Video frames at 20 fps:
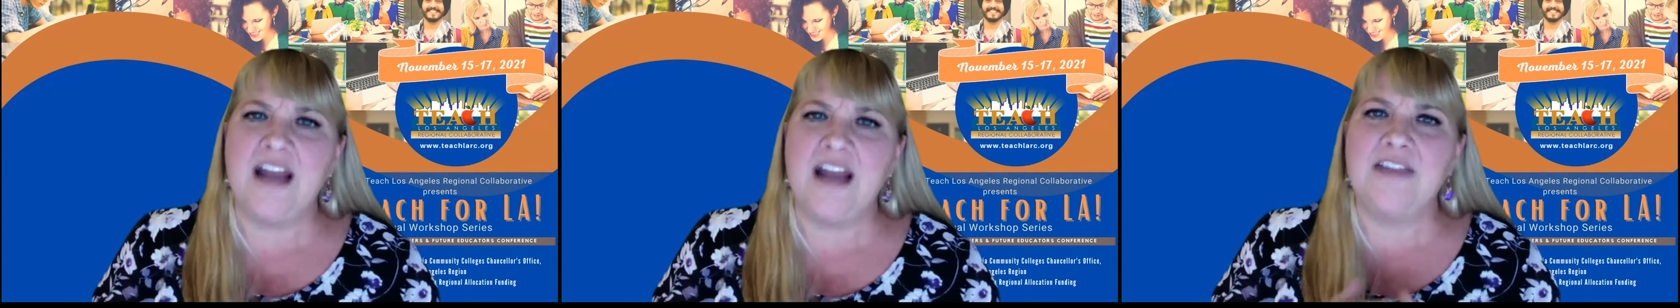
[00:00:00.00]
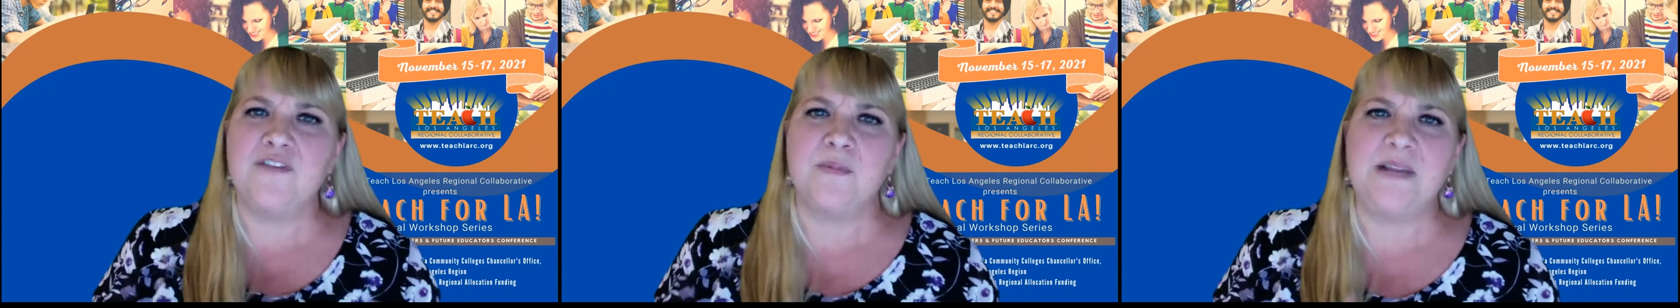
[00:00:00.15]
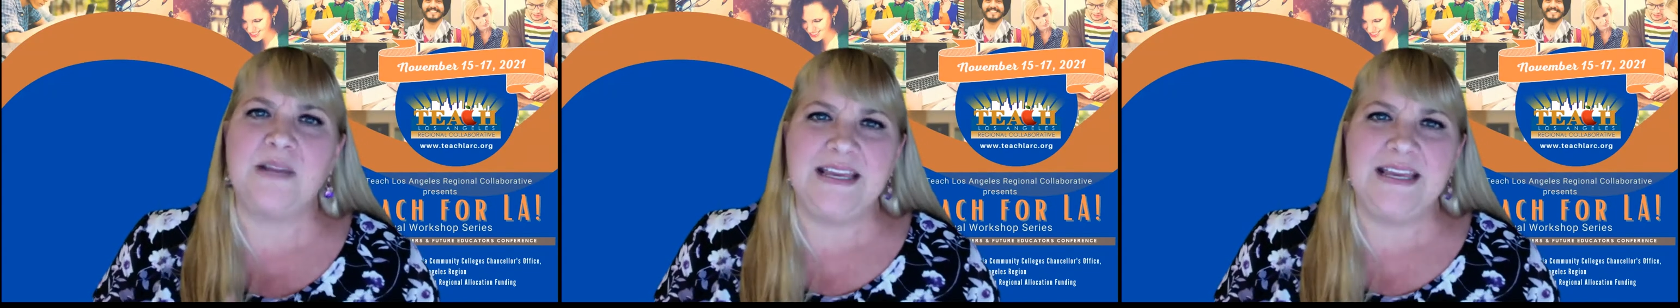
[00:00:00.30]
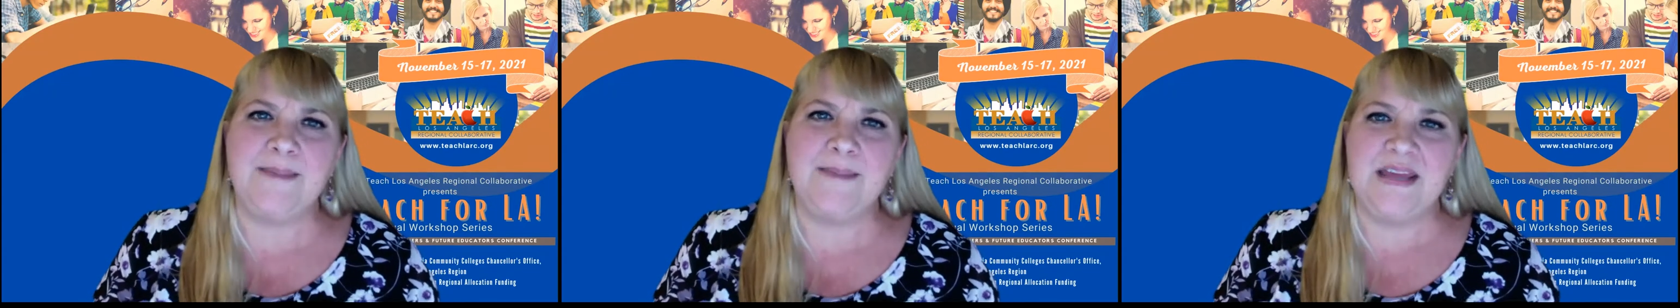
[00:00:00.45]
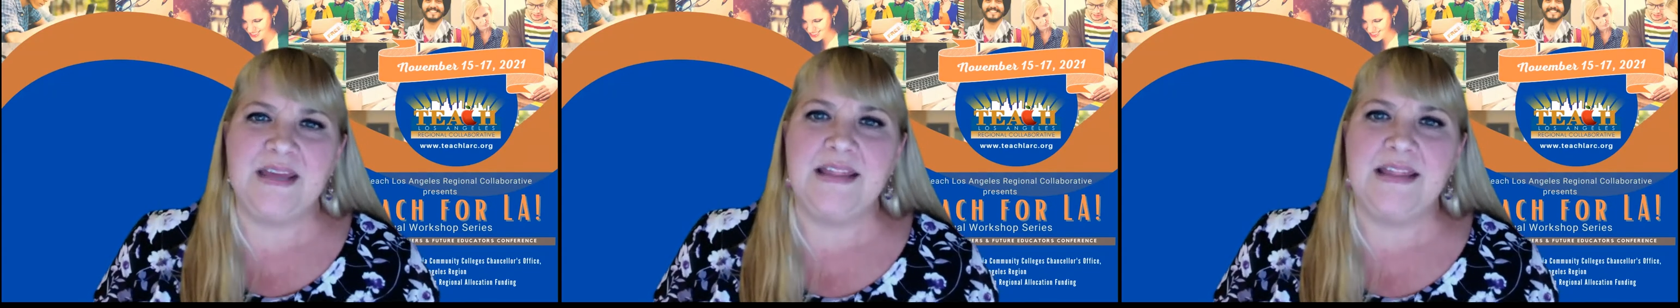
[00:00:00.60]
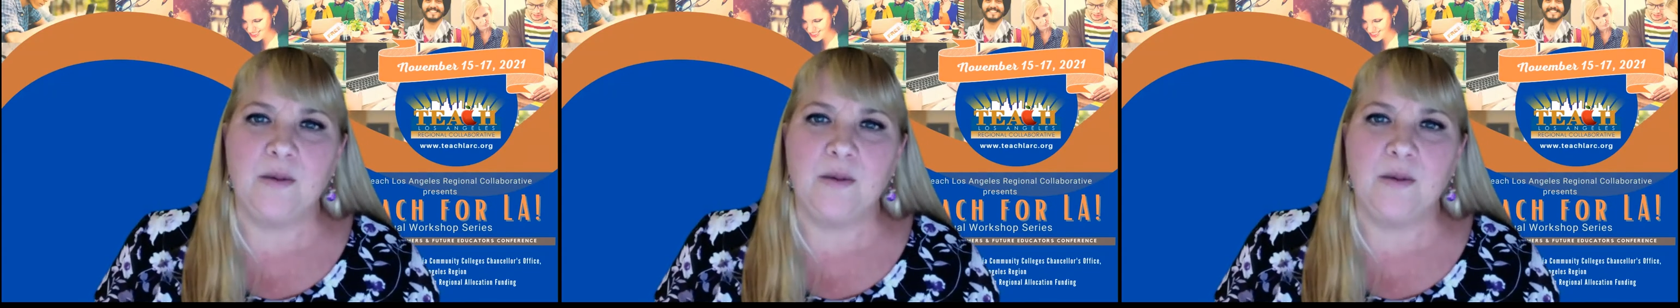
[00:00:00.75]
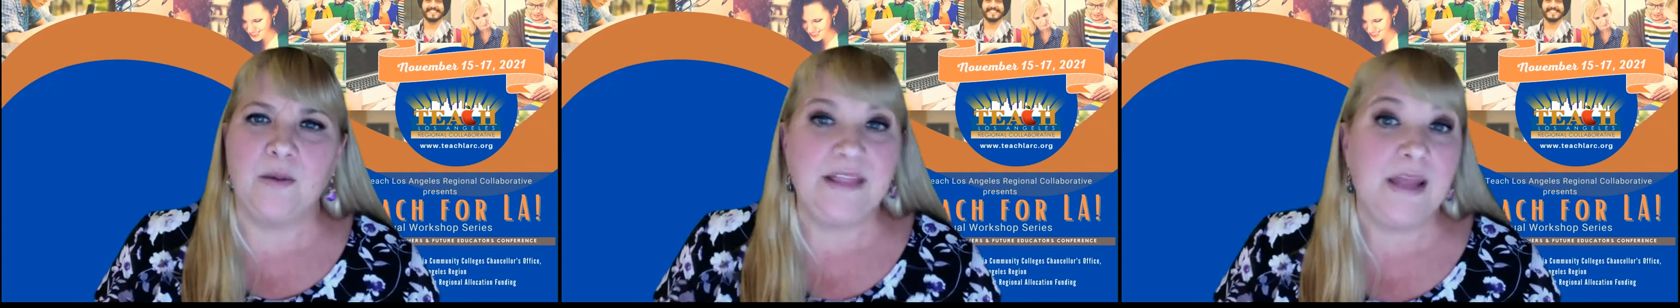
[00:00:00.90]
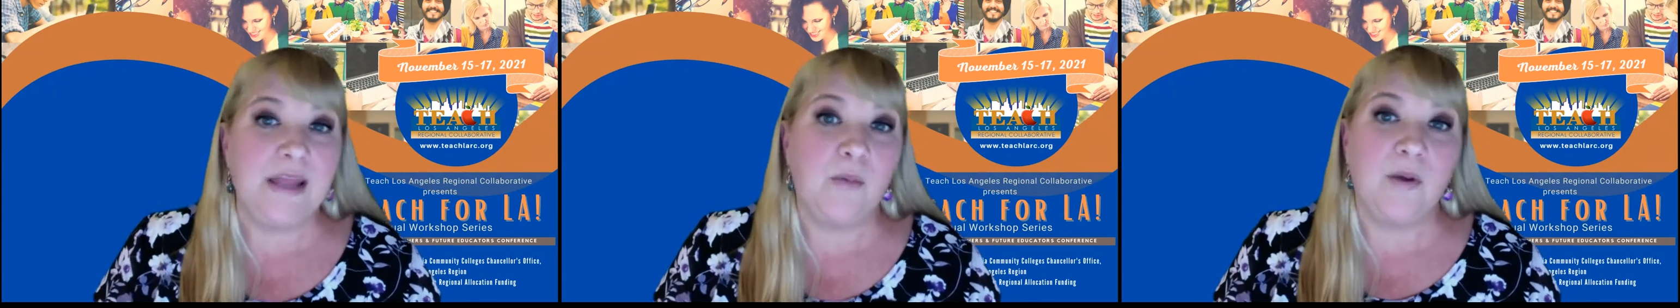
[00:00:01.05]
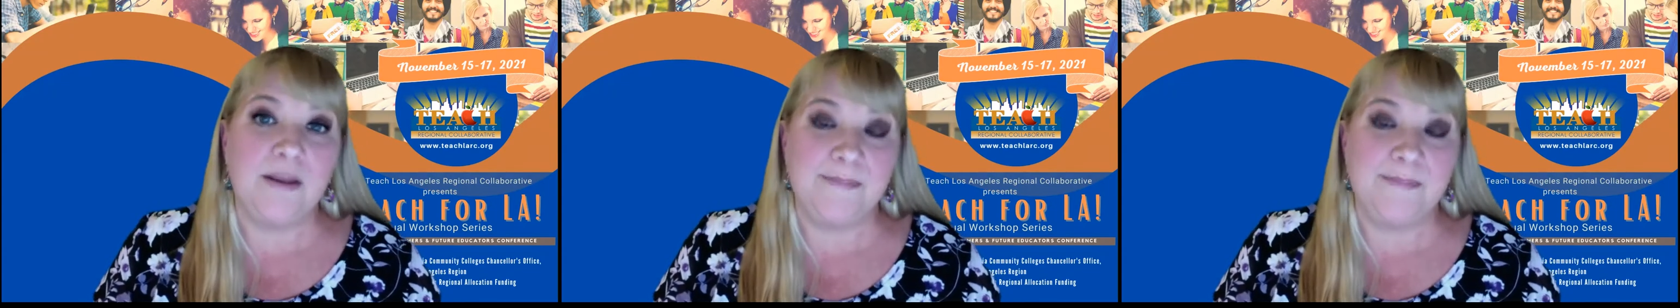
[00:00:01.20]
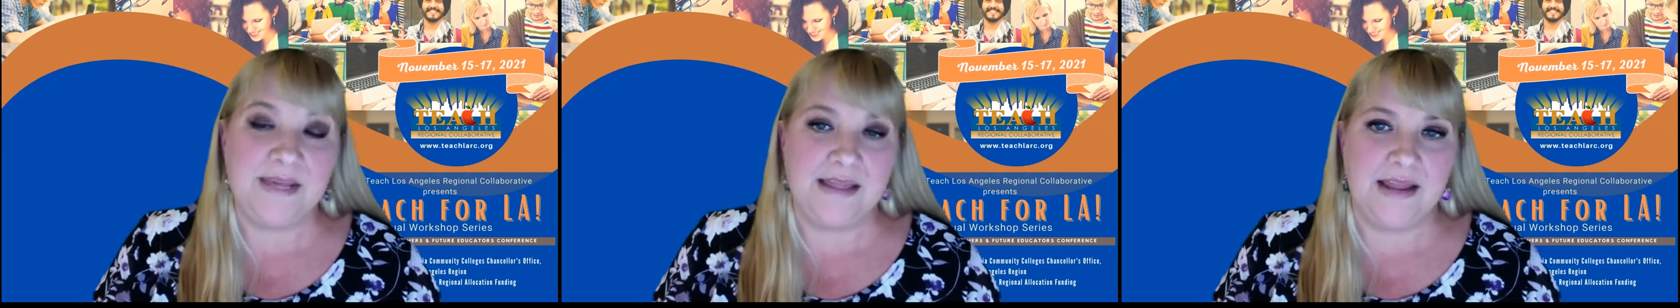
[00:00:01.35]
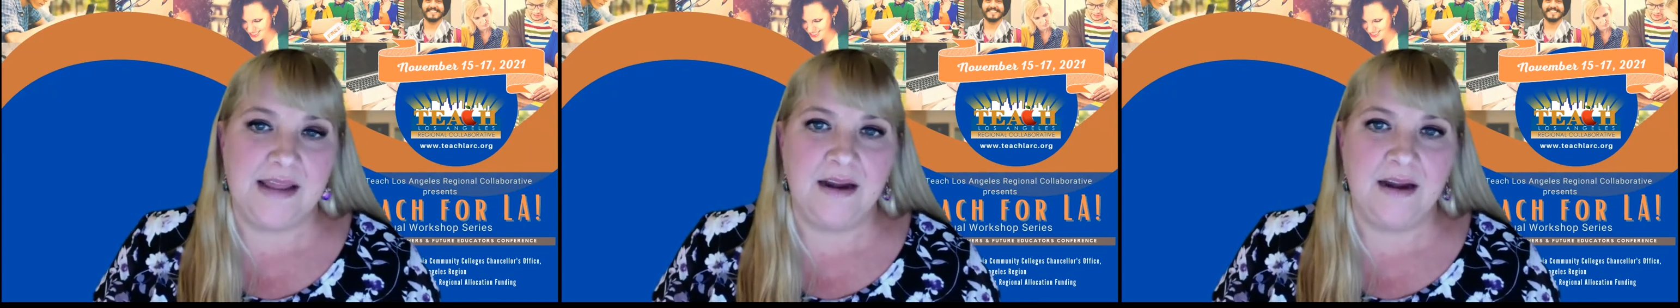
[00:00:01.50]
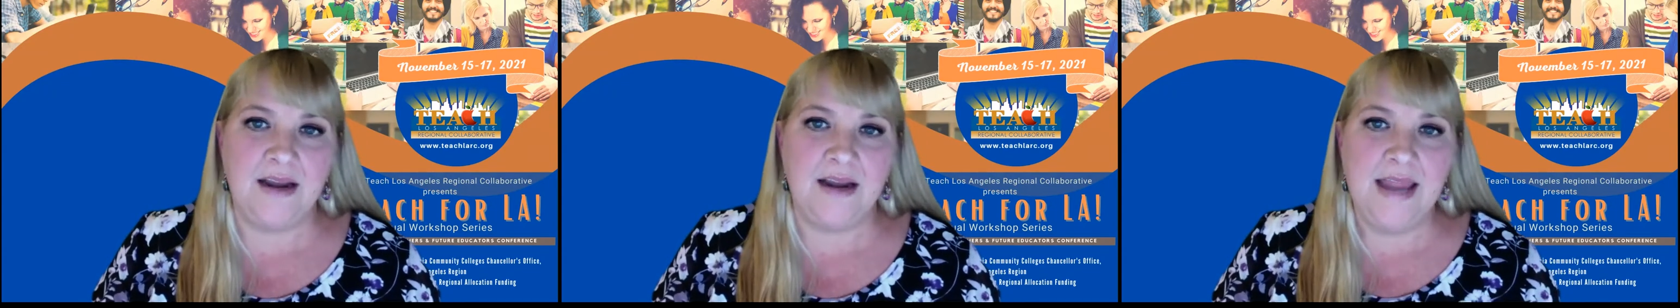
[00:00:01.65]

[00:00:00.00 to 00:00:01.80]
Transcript: everybody can be there when they want to be there.